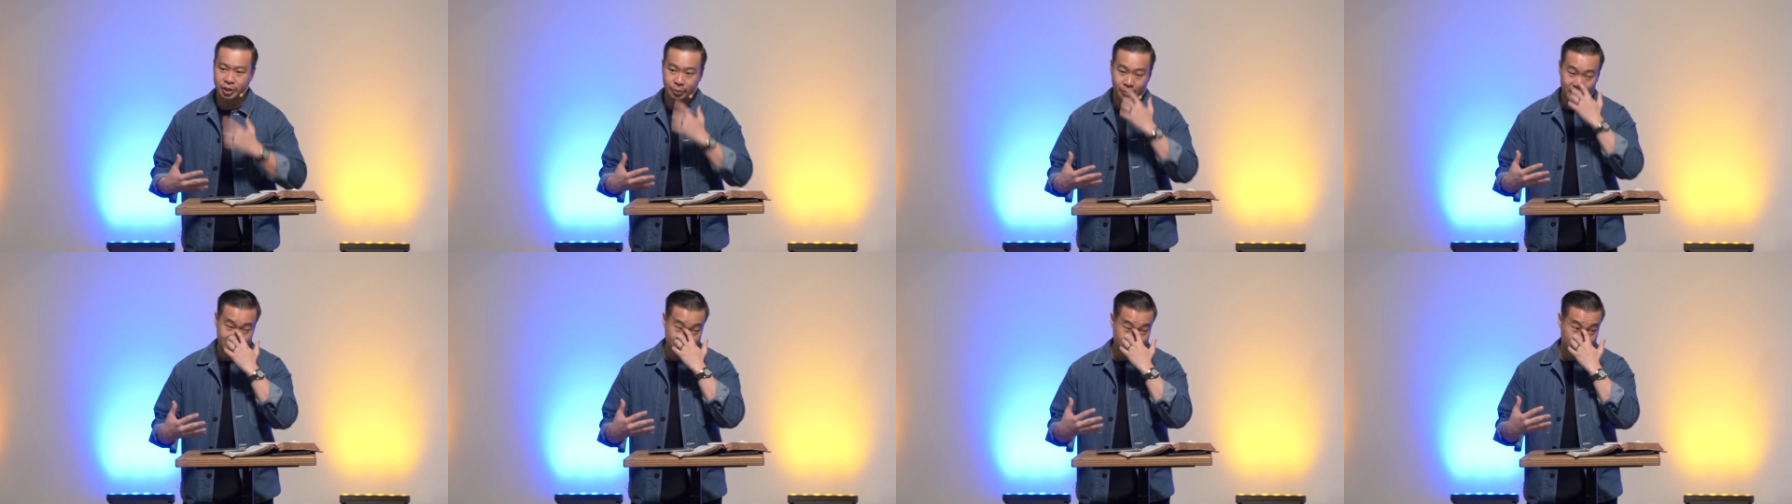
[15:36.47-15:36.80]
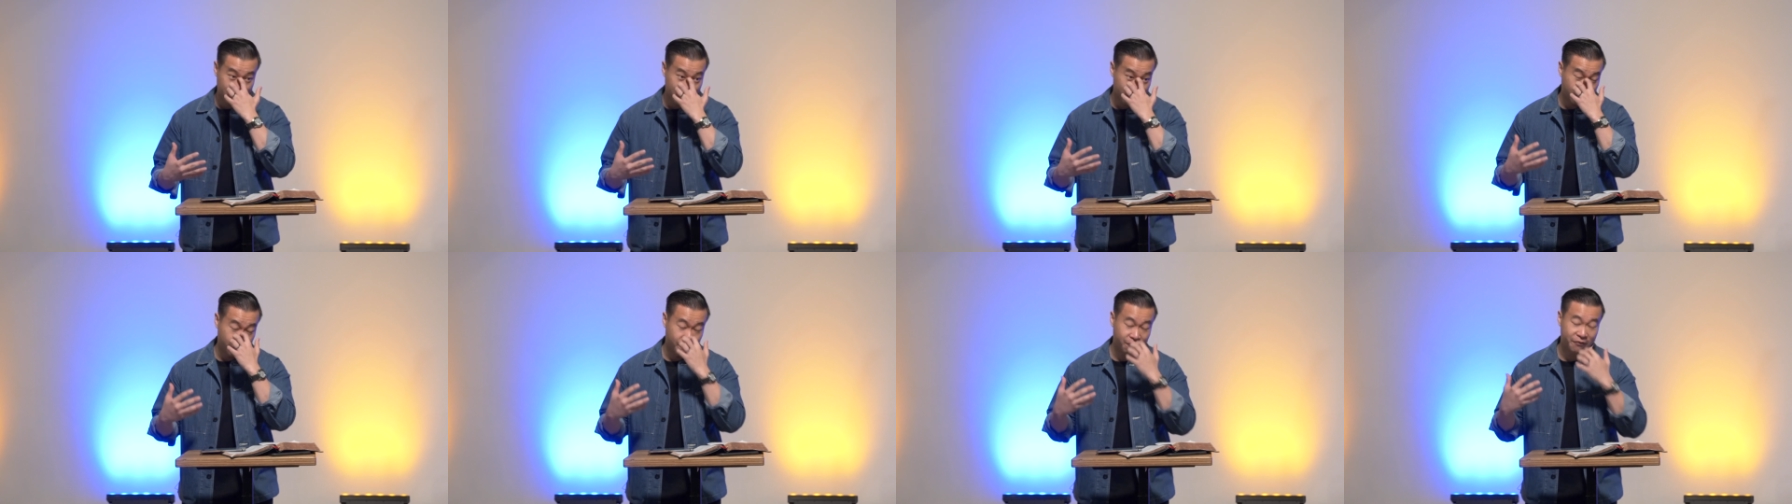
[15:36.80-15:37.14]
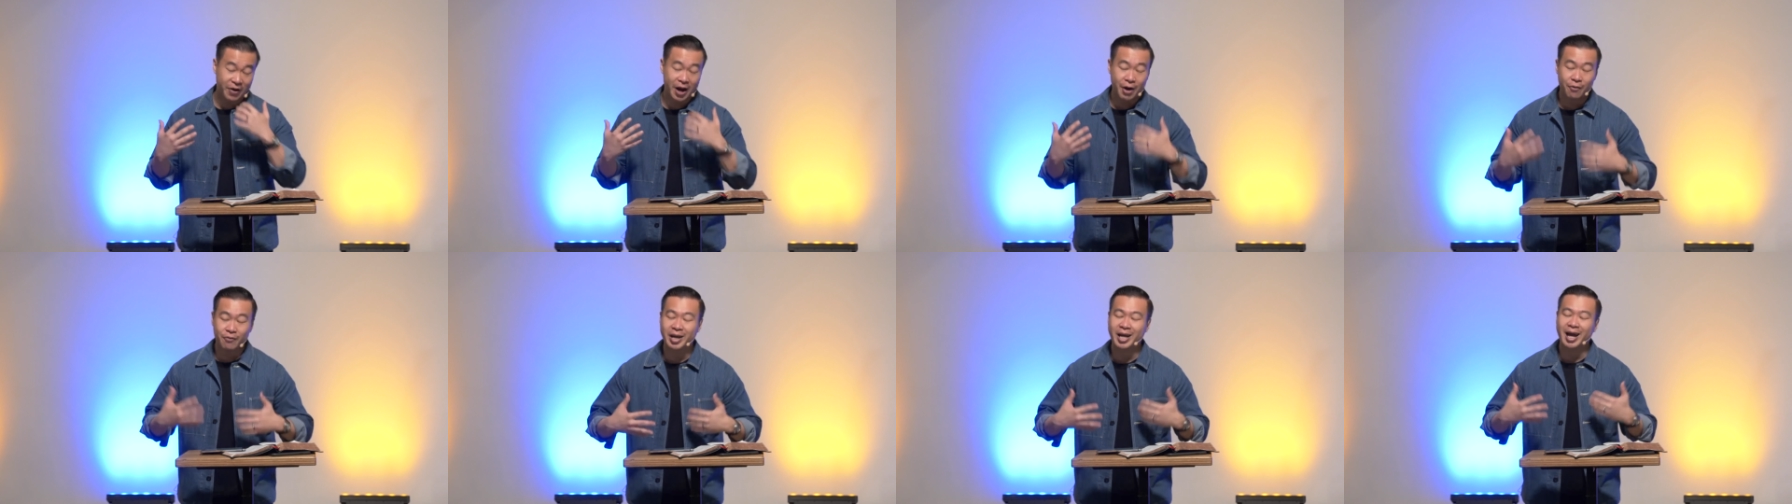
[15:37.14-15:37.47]
He was a
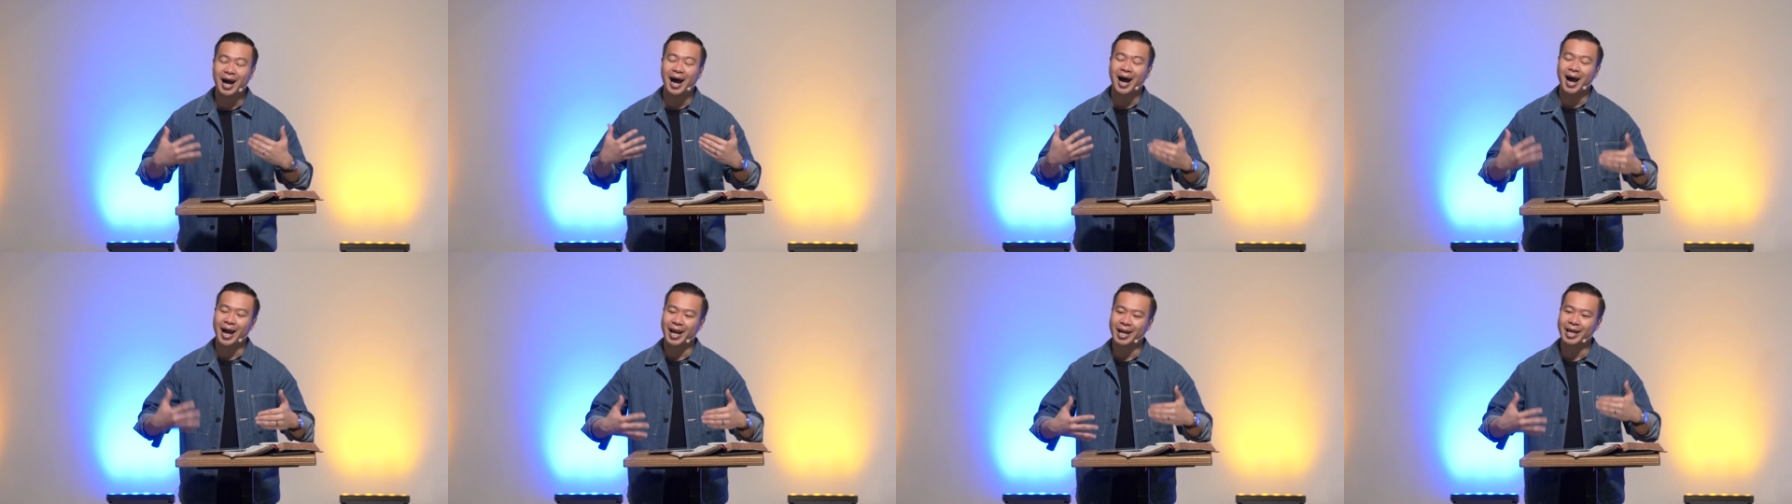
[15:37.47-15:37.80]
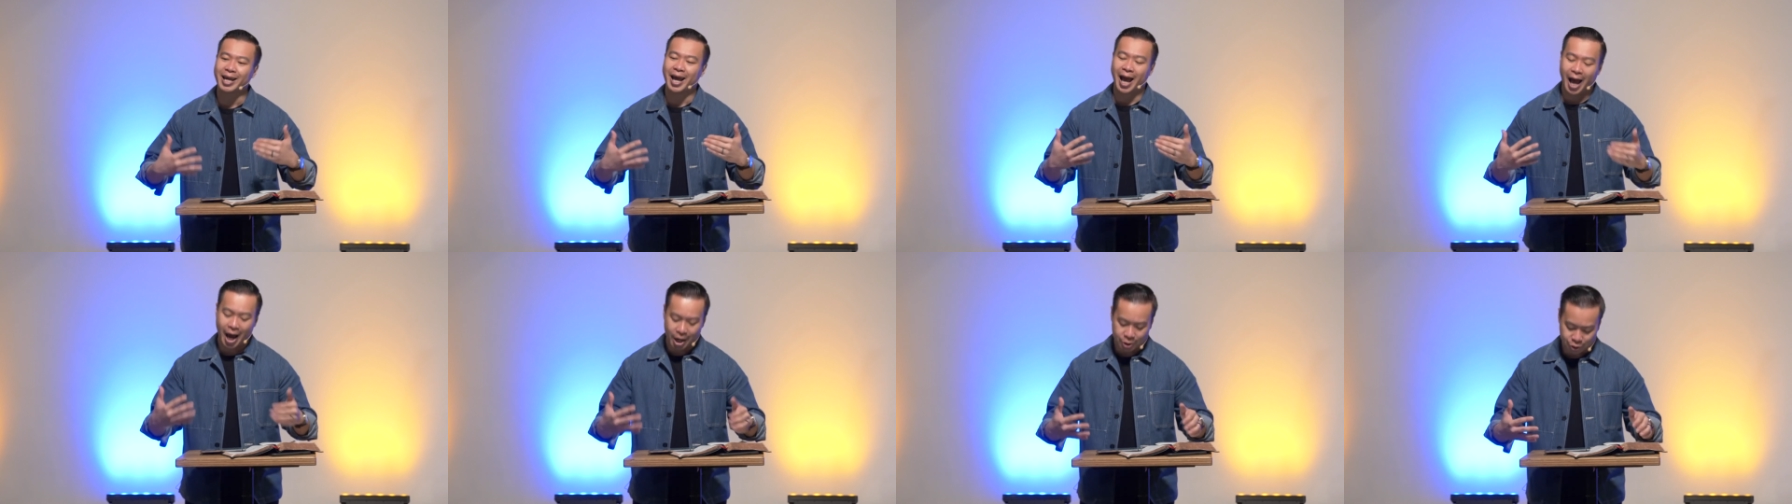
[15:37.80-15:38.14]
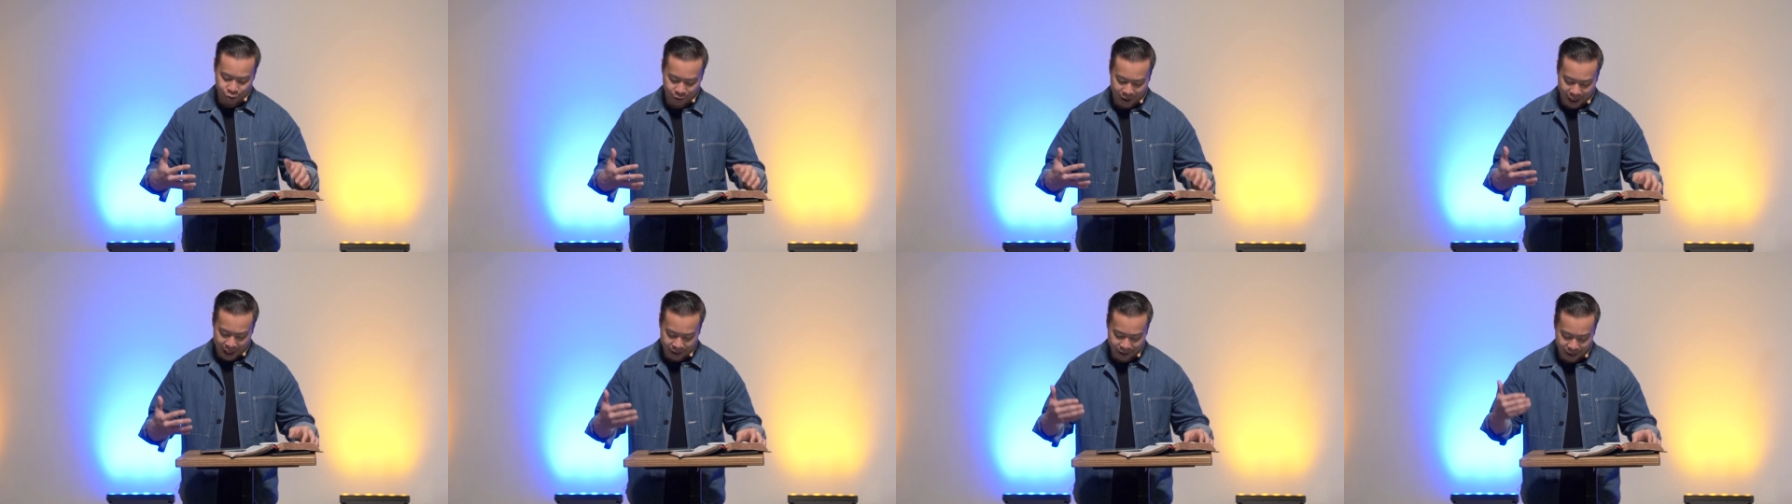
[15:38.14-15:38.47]
very highly
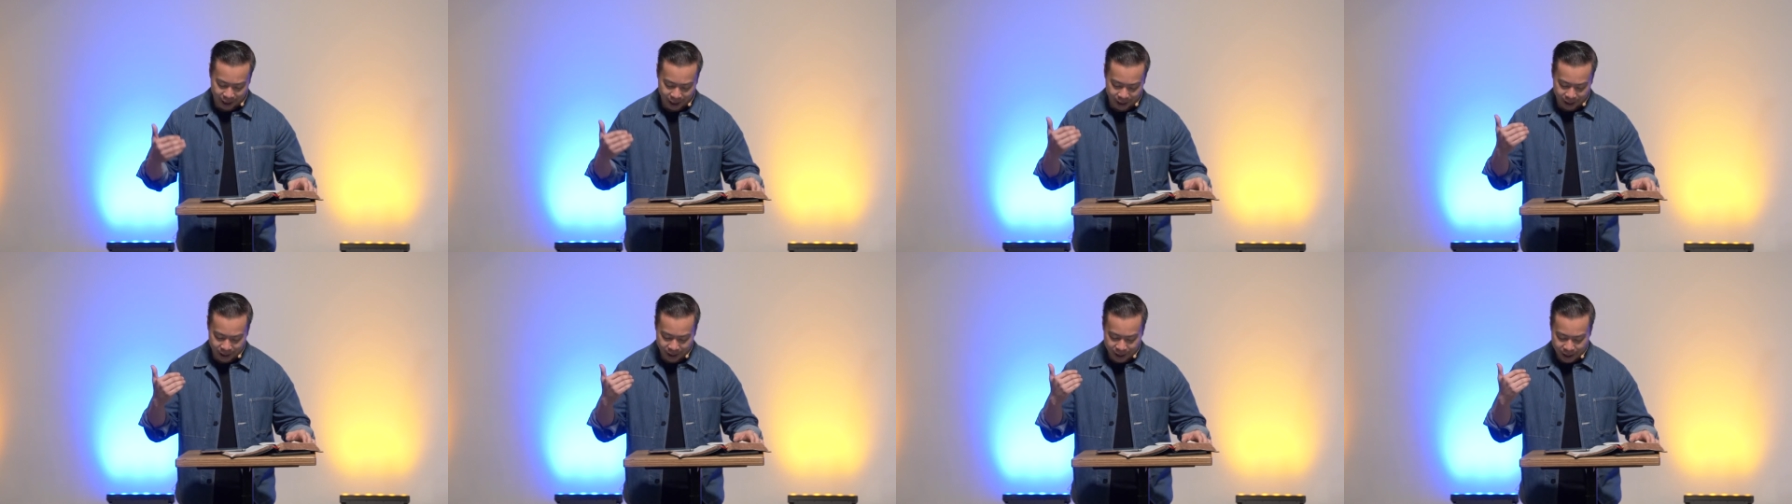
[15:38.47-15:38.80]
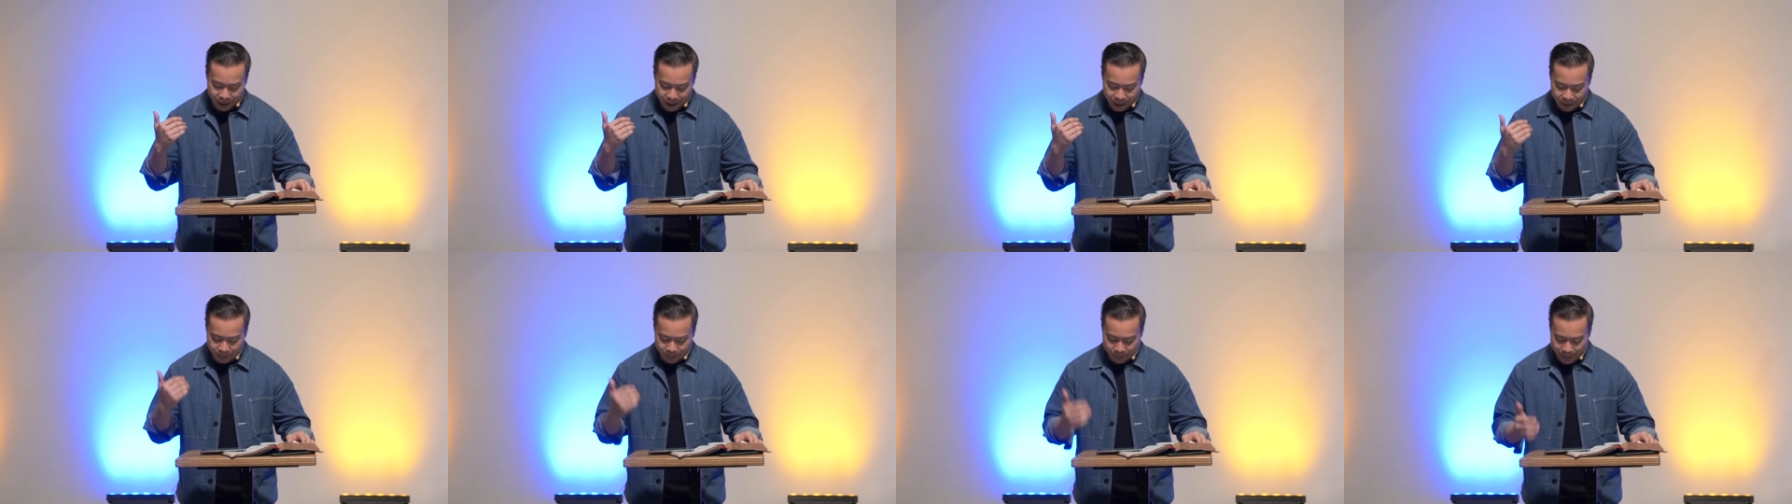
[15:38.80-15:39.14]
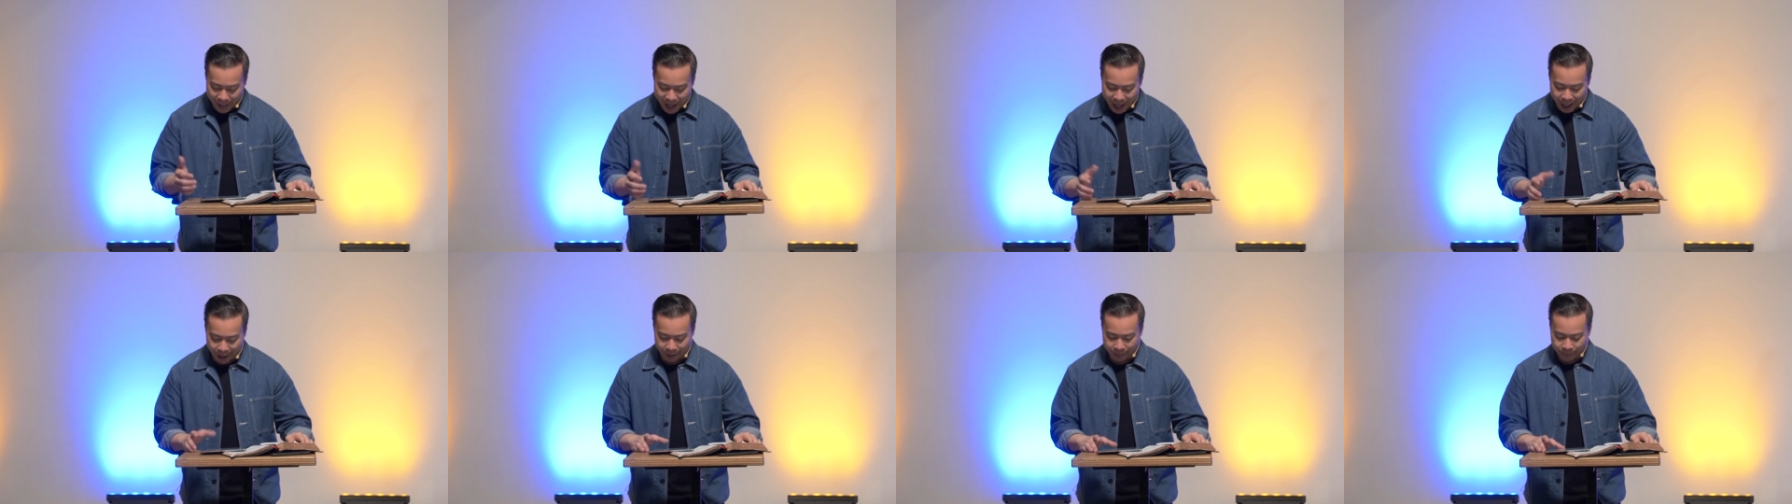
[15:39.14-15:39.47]
educated
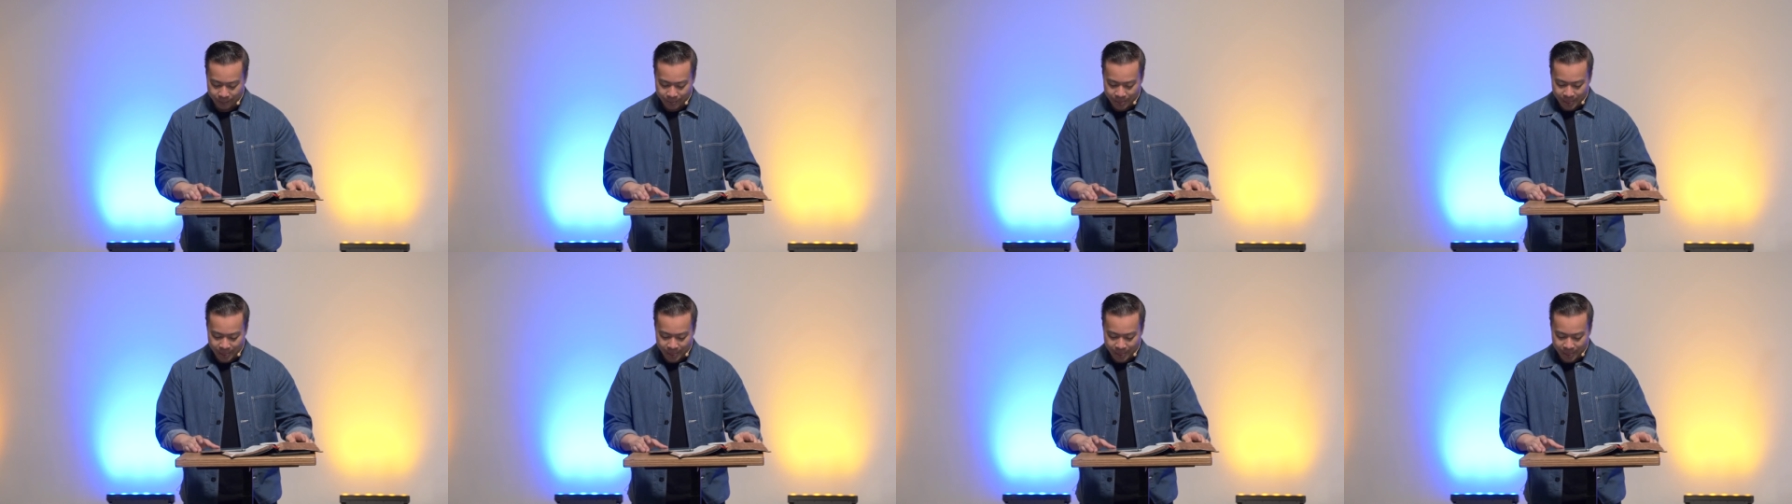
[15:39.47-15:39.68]
man.